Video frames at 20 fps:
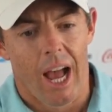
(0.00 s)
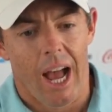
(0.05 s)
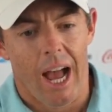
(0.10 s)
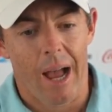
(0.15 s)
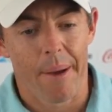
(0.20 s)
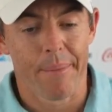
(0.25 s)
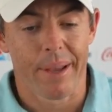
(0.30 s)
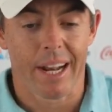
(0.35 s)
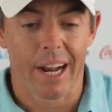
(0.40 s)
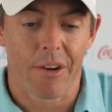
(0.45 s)

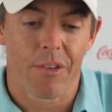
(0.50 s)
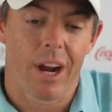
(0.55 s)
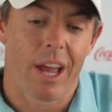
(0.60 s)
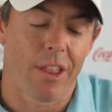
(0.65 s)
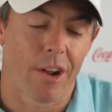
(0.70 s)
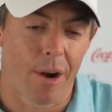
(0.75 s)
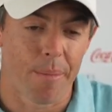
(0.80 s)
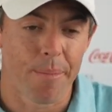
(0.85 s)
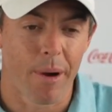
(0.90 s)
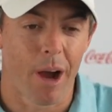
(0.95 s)
I mean, I'd
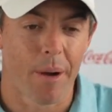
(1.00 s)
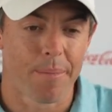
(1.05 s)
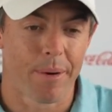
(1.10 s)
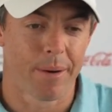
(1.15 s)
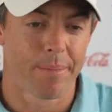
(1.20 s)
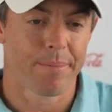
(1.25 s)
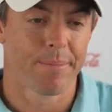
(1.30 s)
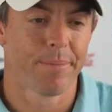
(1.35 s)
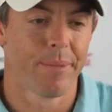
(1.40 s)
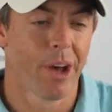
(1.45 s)
rather it pop
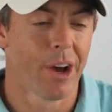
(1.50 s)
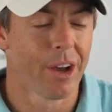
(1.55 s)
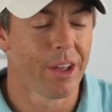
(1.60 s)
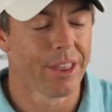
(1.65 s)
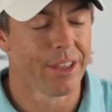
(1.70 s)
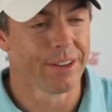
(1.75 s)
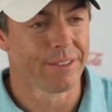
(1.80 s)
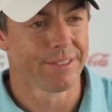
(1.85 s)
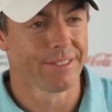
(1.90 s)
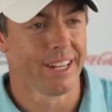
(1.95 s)
up now
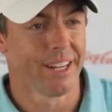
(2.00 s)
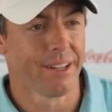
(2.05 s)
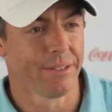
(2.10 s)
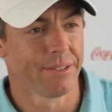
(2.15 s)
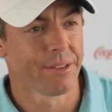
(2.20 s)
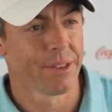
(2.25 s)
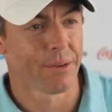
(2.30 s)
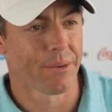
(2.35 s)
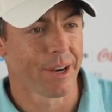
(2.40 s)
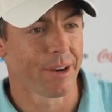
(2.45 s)
than in
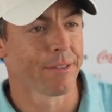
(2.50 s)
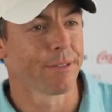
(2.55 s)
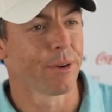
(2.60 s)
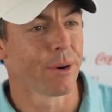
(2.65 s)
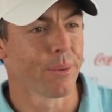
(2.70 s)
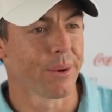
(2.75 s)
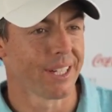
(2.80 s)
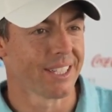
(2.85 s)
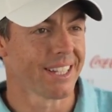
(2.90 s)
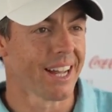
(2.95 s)
3 or 4
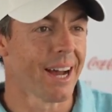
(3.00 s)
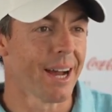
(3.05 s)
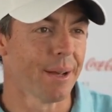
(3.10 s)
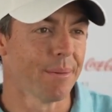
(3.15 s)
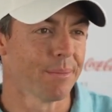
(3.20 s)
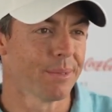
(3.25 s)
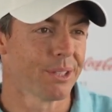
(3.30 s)
weeks' time.